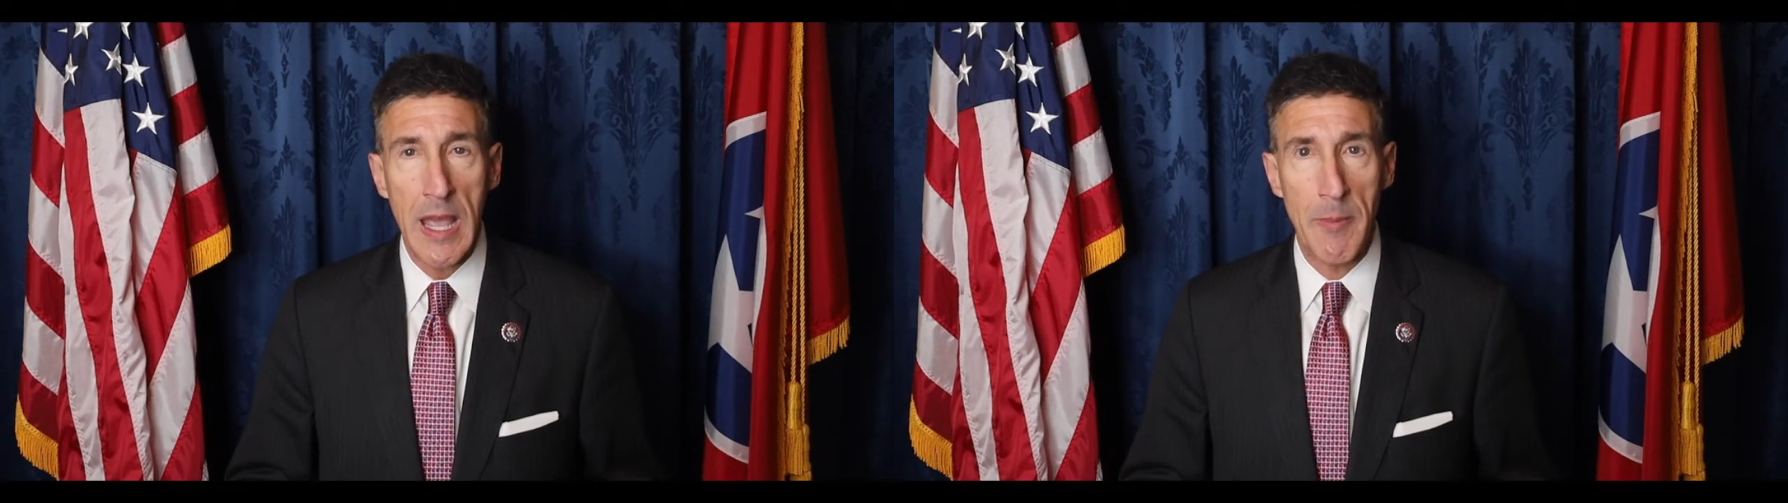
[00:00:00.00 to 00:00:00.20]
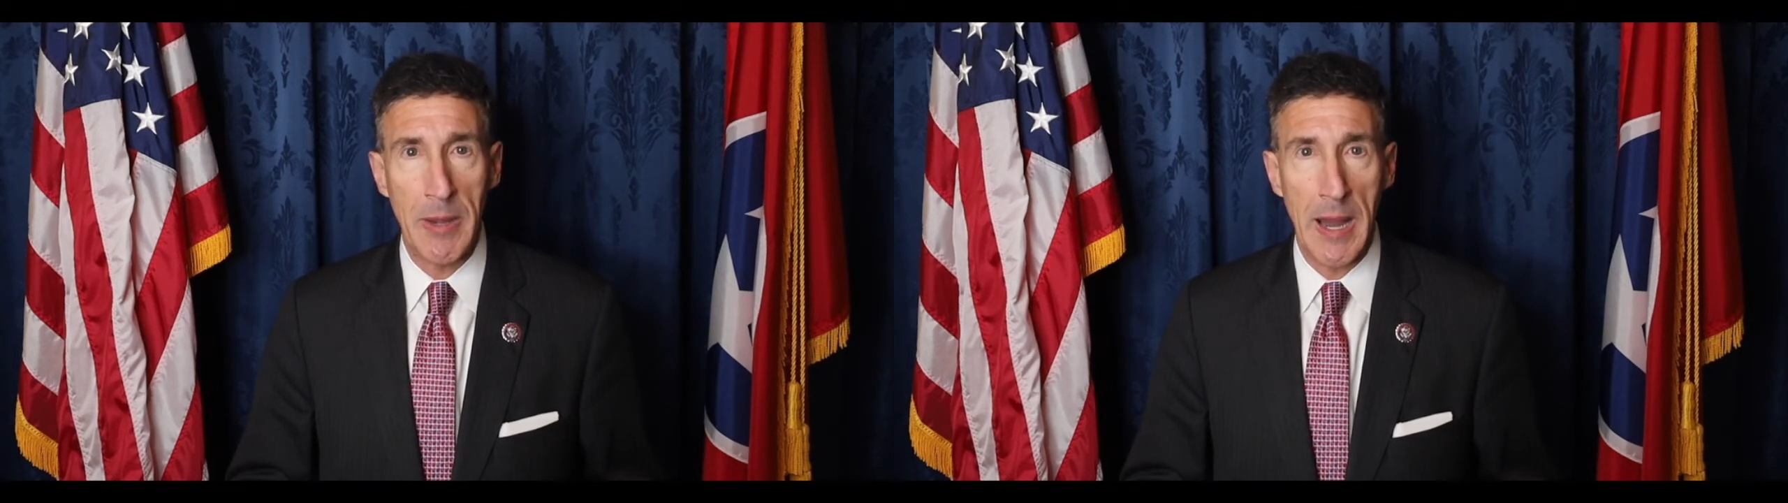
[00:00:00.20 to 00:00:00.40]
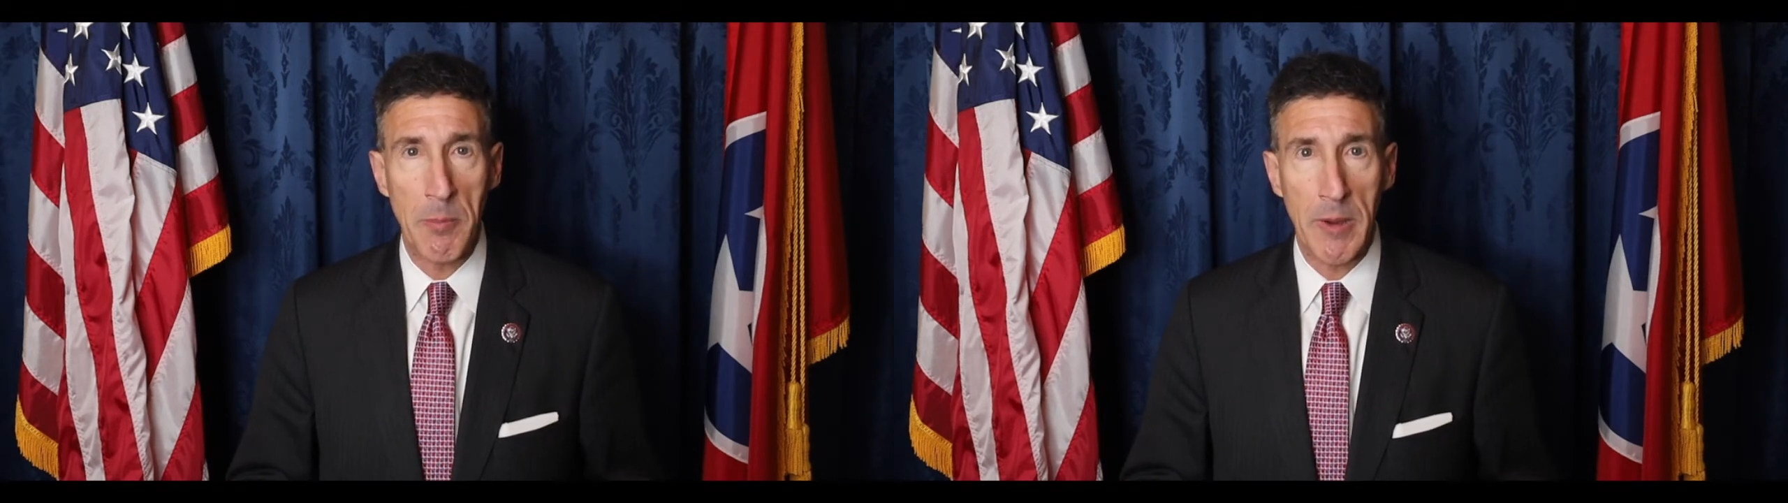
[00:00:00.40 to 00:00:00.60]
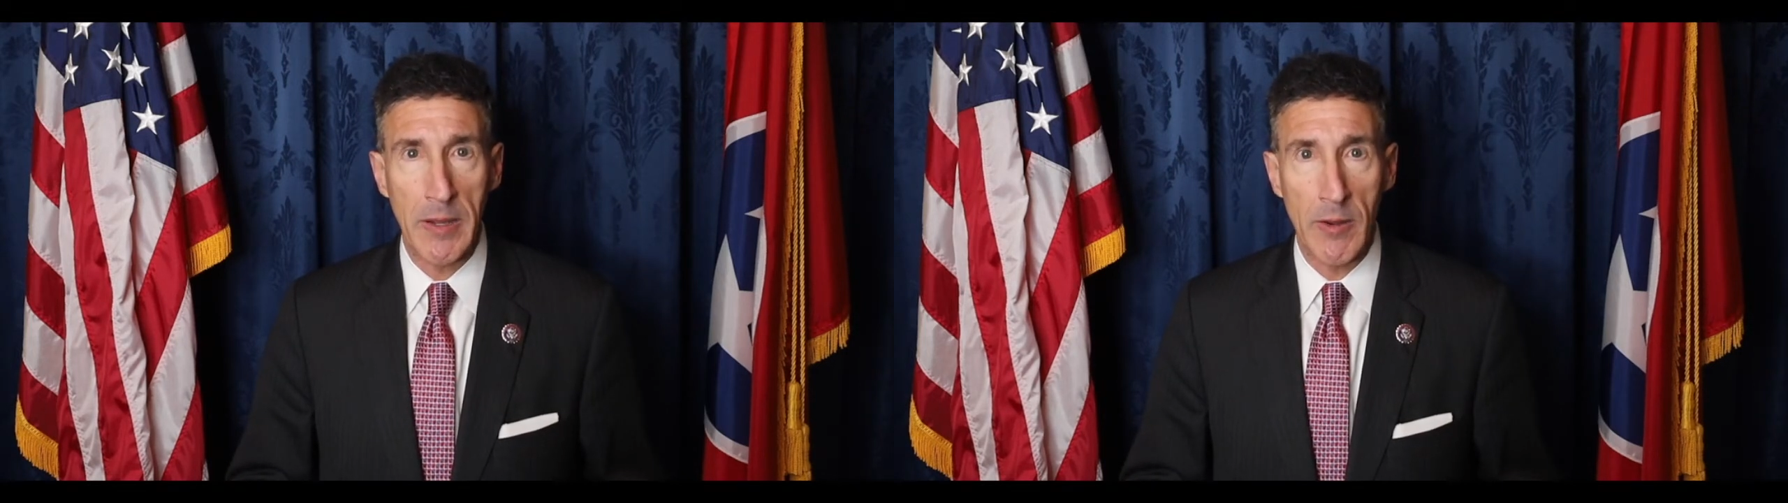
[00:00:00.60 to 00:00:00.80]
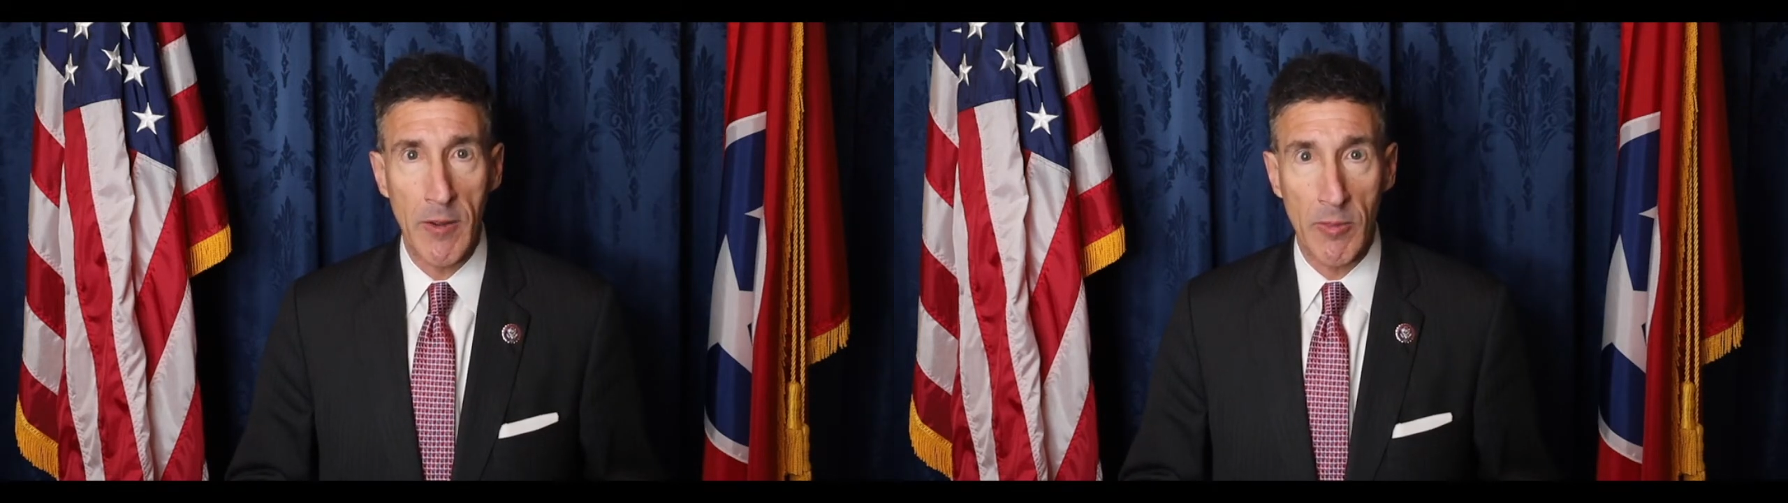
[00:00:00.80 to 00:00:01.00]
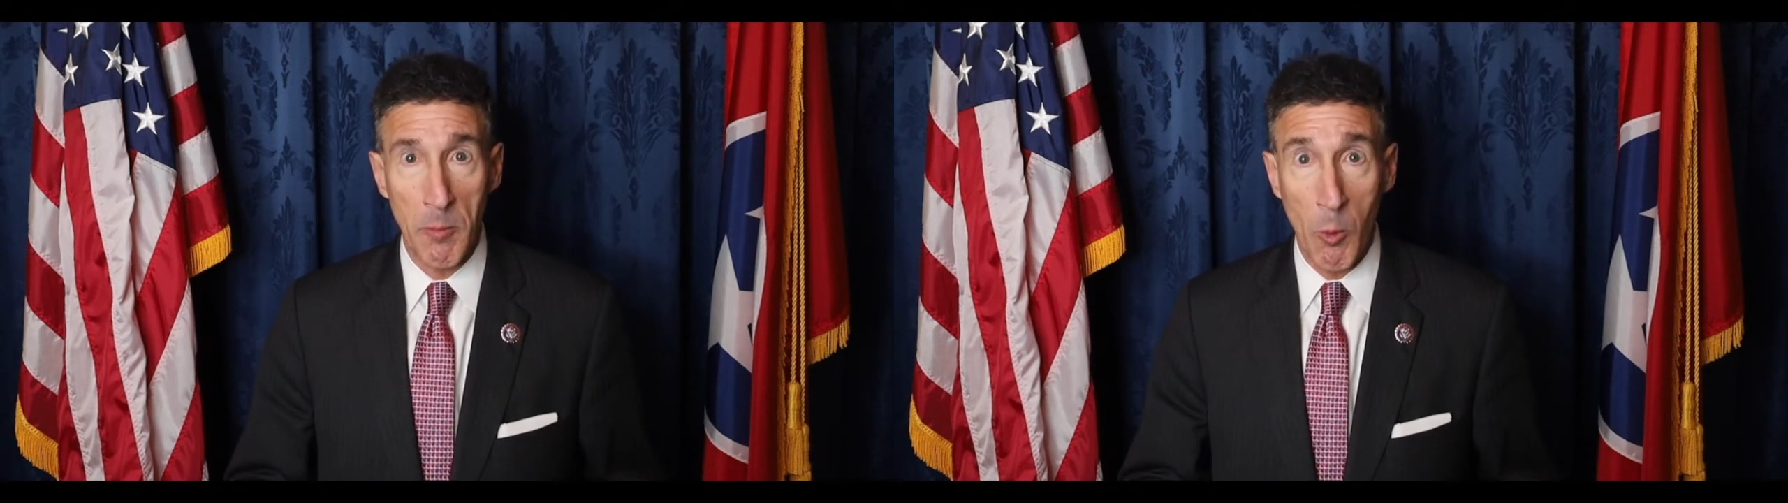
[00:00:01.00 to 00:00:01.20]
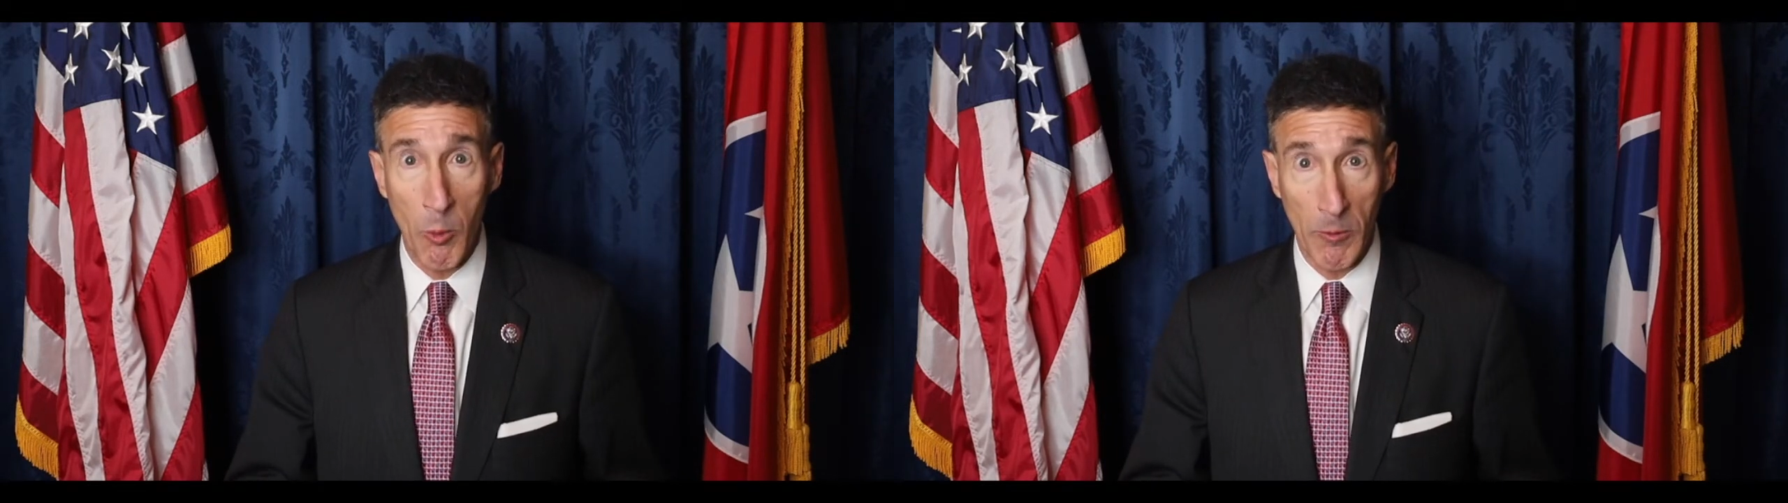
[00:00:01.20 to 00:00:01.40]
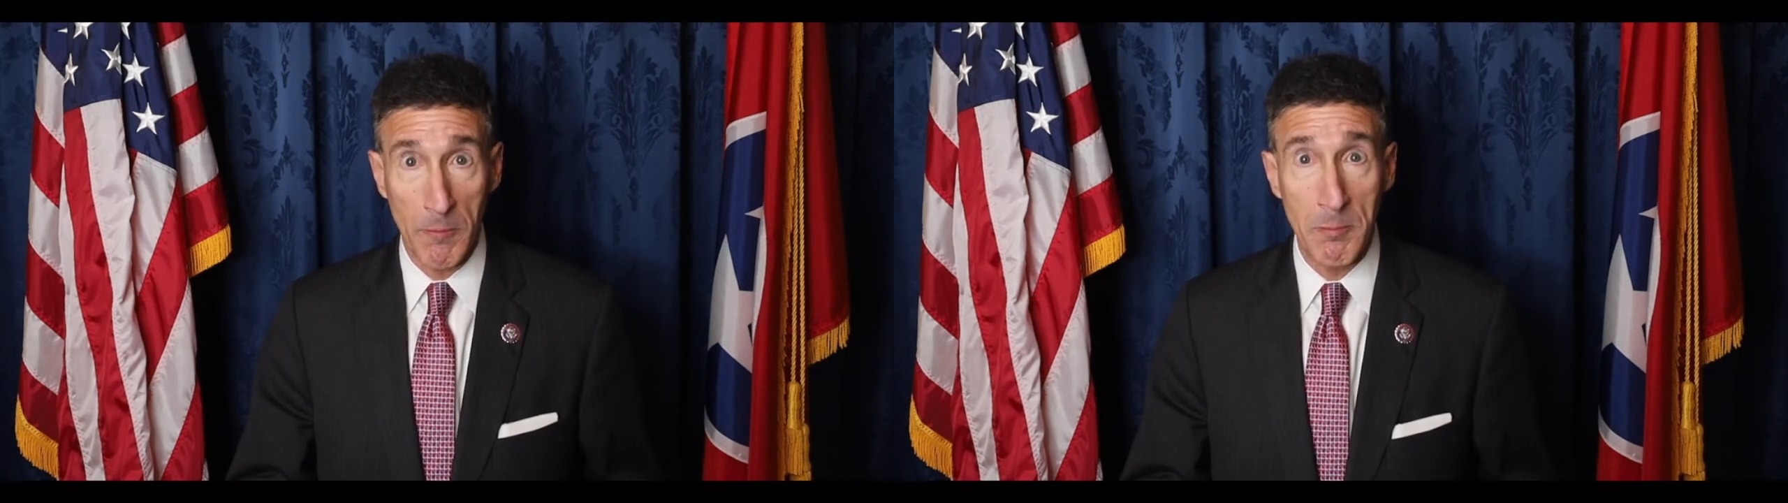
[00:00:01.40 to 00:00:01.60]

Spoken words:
have been apprehended at the border.